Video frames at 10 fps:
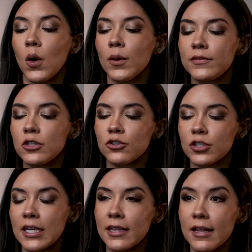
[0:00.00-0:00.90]
we have to
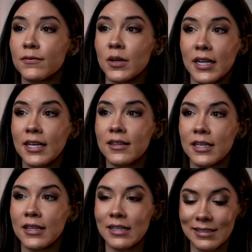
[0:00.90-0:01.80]
understand that for
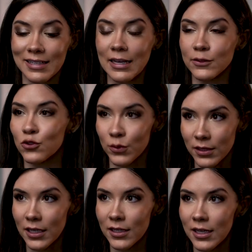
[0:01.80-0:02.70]
anything that is cancer
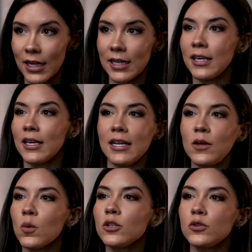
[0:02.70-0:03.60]
related,
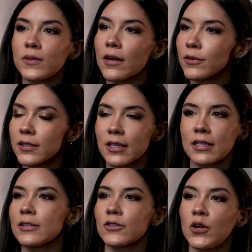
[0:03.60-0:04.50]
anyone who's at risk of
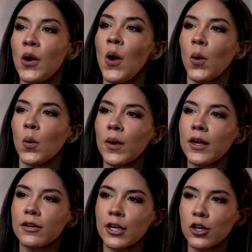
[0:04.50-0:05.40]
cancer,
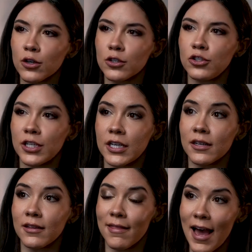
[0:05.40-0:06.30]
we are
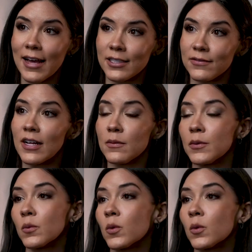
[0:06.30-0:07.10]
encouraging that development.